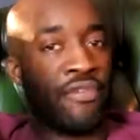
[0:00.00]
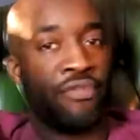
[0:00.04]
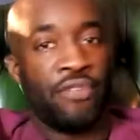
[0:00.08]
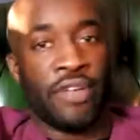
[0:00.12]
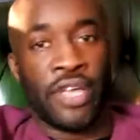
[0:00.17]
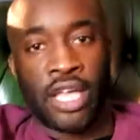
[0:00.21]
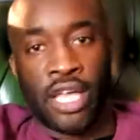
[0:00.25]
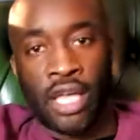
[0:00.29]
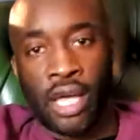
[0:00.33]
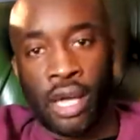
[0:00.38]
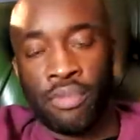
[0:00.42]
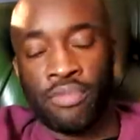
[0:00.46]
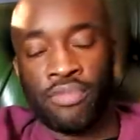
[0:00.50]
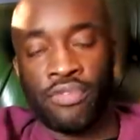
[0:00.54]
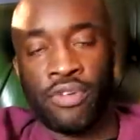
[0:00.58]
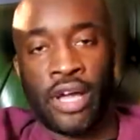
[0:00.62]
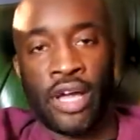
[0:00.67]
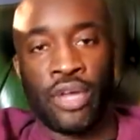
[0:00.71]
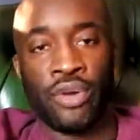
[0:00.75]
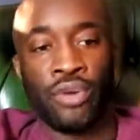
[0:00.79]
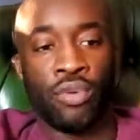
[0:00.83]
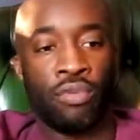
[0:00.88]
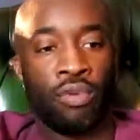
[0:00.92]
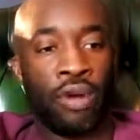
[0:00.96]
FA Cup
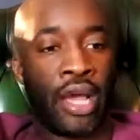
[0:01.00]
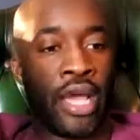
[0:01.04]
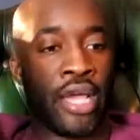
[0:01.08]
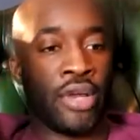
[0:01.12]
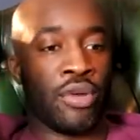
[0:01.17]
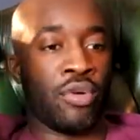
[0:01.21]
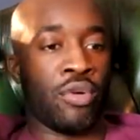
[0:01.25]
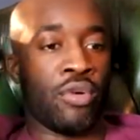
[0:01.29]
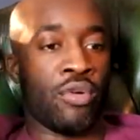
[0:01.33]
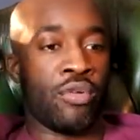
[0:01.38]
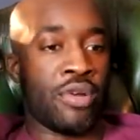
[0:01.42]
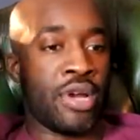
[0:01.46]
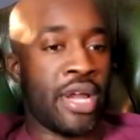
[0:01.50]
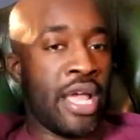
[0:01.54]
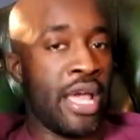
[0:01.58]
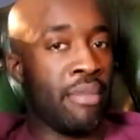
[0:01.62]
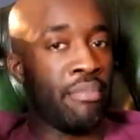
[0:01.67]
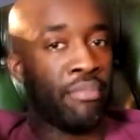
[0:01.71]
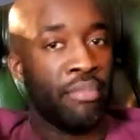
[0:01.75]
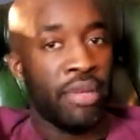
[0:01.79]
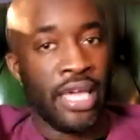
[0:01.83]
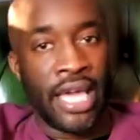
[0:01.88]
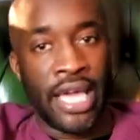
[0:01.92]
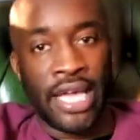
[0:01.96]
final, right? Or an
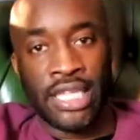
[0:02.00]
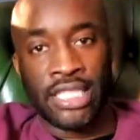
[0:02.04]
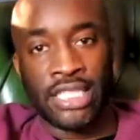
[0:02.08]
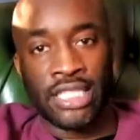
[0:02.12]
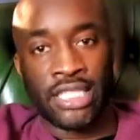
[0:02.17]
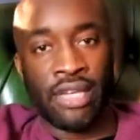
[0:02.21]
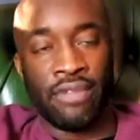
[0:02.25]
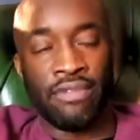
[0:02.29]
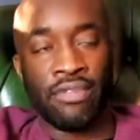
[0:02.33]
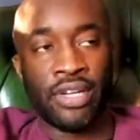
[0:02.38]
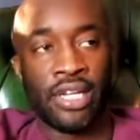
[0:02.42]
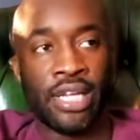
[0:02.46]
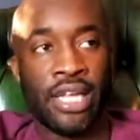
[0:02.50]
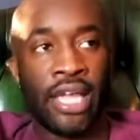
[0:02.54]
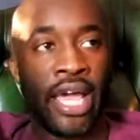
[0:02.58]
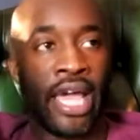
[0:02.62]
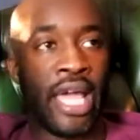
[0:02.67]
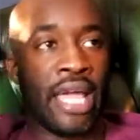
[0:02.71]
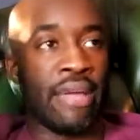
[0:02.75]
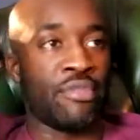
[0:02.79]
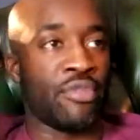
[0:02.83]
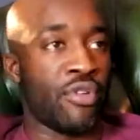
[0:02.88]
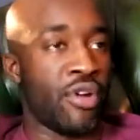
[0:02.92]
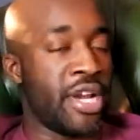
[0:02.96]
NBA seven
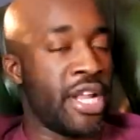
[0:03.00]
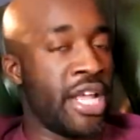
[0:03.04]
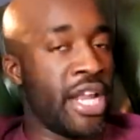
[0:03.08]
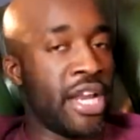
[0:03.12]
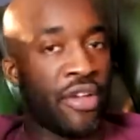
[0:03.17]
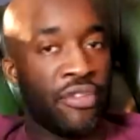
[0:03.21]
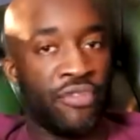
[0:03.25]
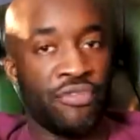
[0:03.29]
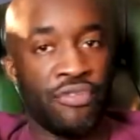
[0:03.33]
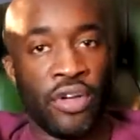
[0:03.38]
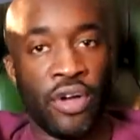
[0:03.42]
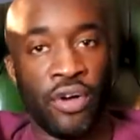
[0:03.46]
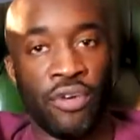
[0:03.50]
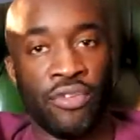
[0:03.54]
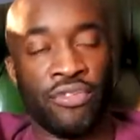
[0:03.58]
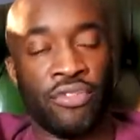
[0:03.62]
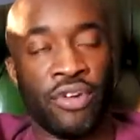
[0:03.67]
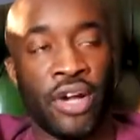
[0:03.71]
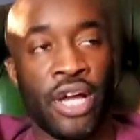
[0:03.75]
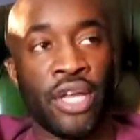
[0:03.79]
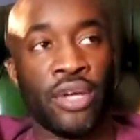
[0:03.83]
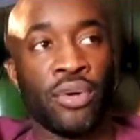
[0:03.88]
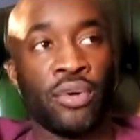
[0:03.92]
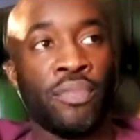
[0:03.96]
game or an NFL
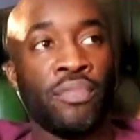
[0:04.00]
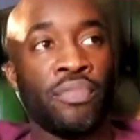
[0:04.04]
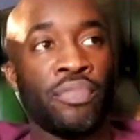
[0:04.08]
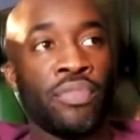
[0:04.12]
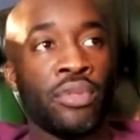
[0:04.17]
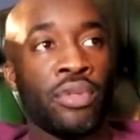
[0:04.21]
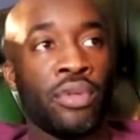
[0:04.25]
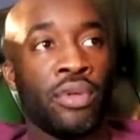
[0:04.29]
final.